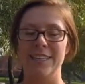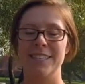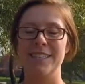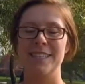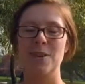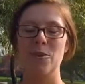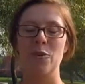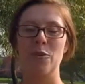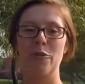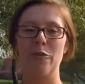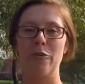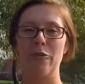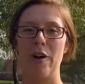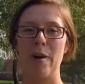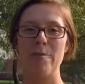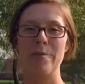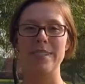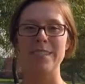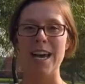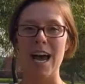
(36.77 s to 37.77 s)
So
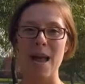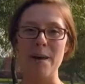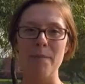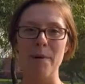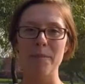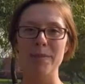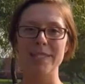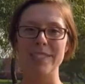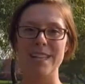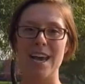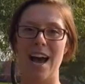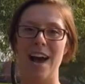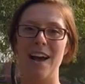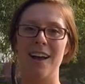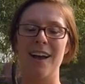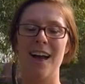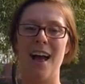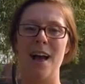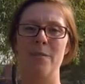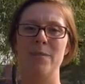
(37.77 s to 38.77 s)
from the time I was
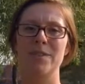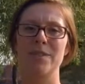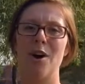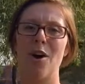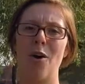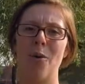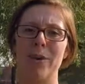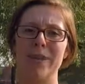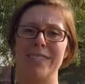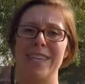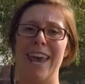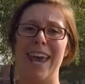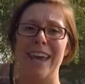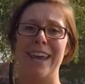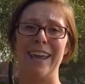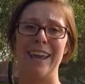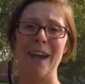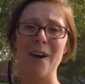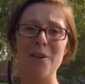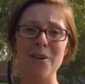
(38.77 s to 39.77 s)
young, I was always
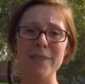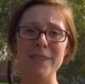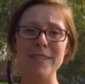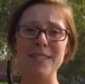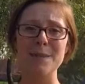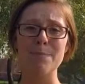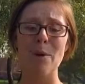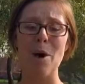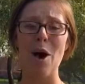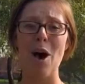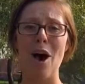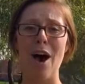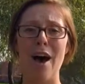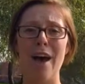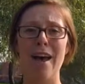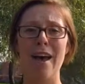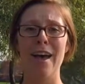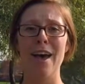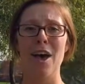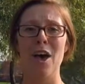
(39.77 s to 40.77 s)
hanging out at the spa